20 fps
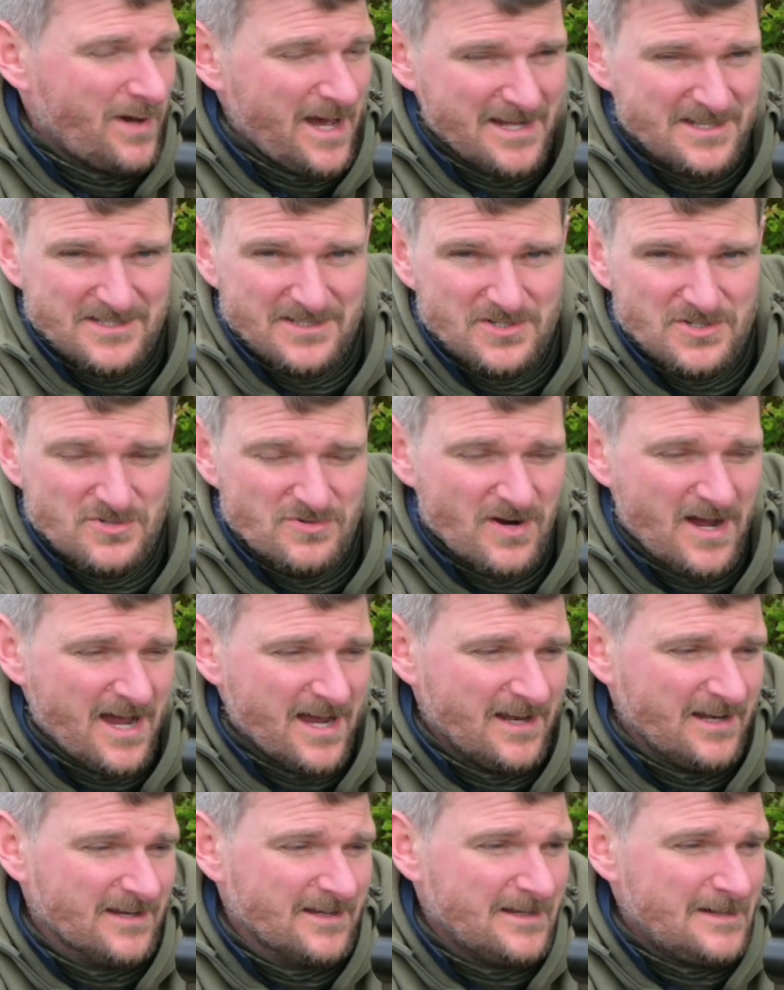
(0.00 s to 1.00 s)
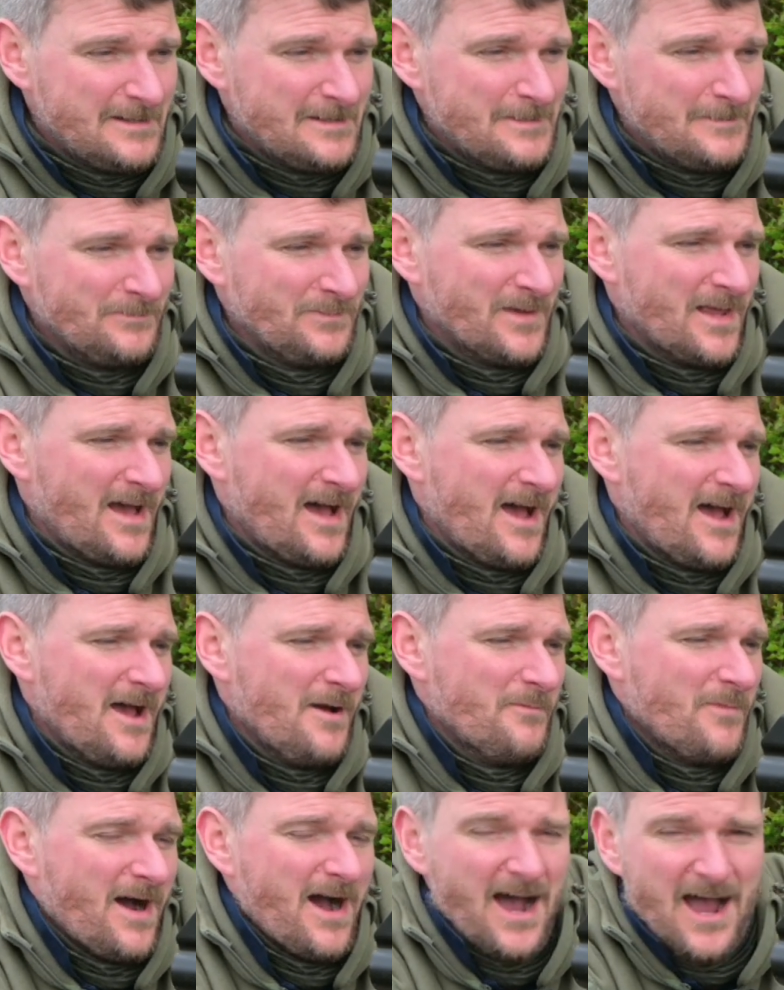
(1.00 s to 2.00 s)
better drained.
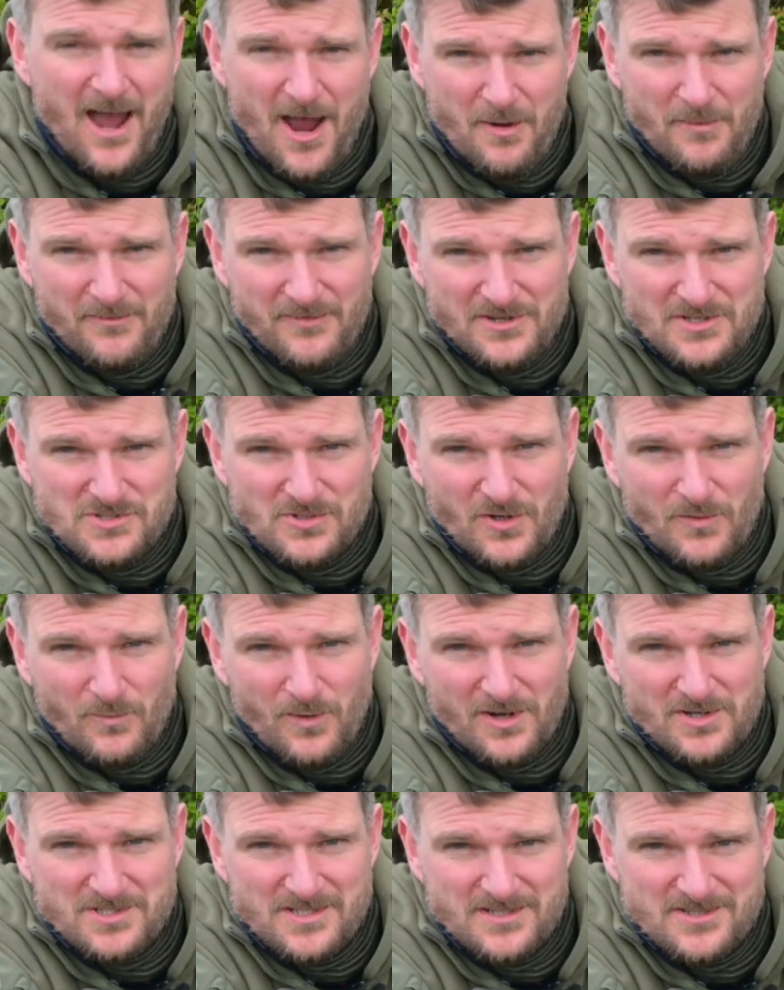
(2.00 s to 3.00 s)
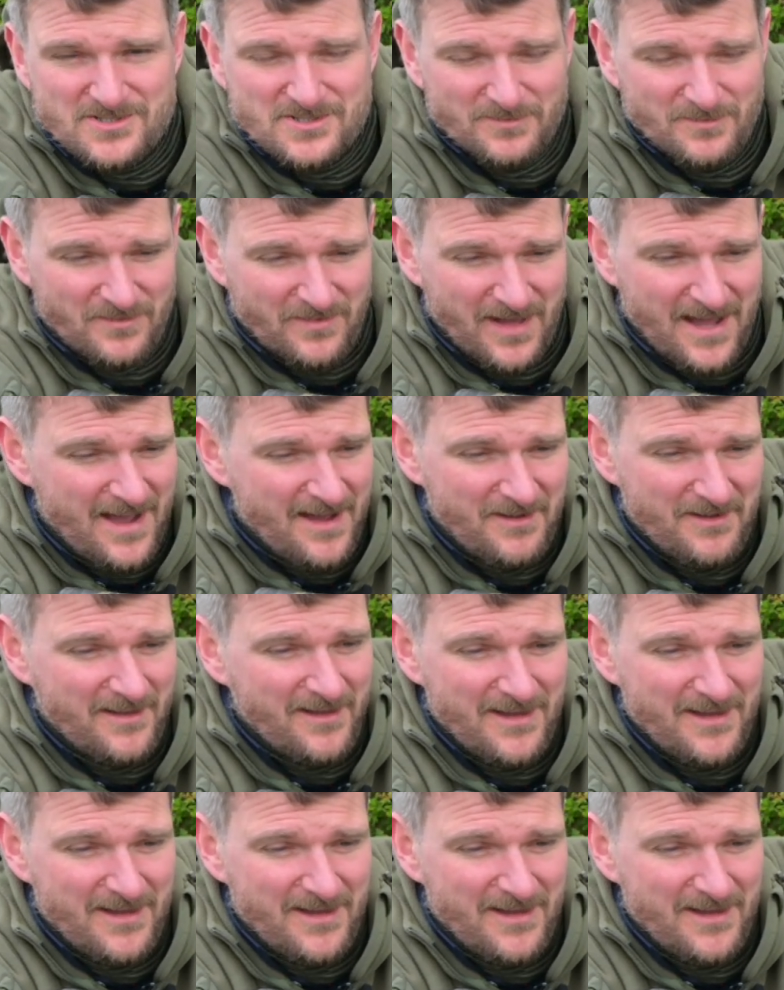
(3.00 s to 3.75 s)
I hope you've enjoyed watching some of that.